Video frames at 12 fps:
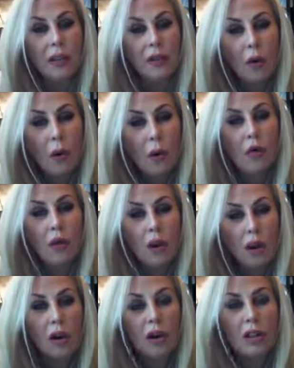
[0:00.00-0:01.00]
have all
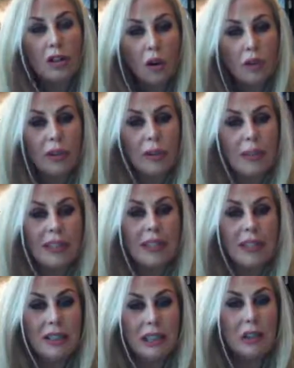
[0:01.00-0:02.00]
got a
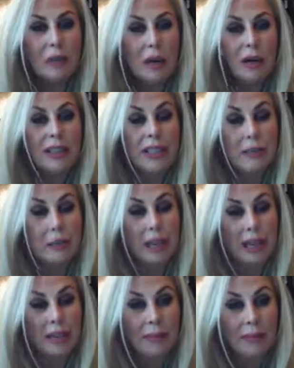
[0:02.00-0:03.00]
documented digital marketing
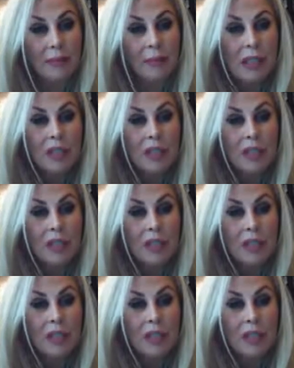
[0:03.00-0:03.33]
plan.